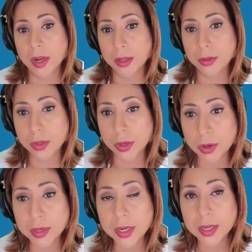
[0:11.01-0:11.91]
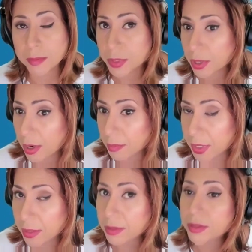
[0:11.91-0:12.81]
And not only keeps
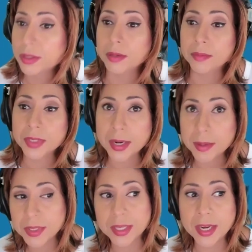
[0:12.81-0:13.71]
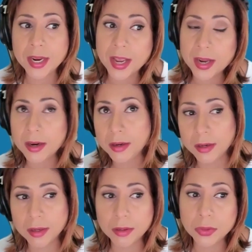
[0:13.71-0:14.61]
coming, sometimes they add a
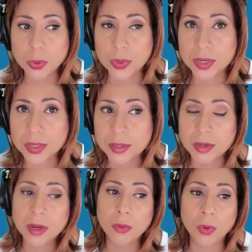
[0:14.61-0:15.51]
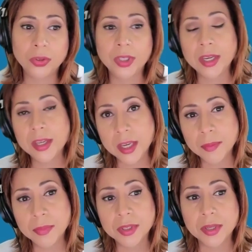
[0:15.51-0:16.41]
little twist while they
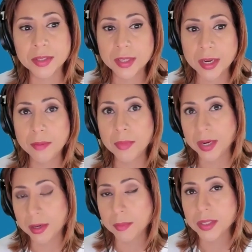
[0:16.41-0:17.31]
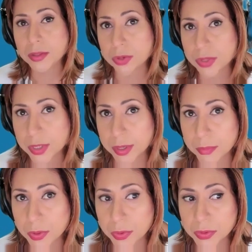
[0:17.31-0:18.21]
keep the same elements or
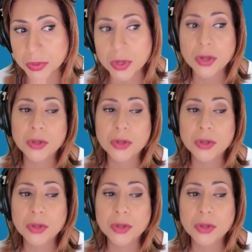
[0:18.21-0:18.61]
symbols.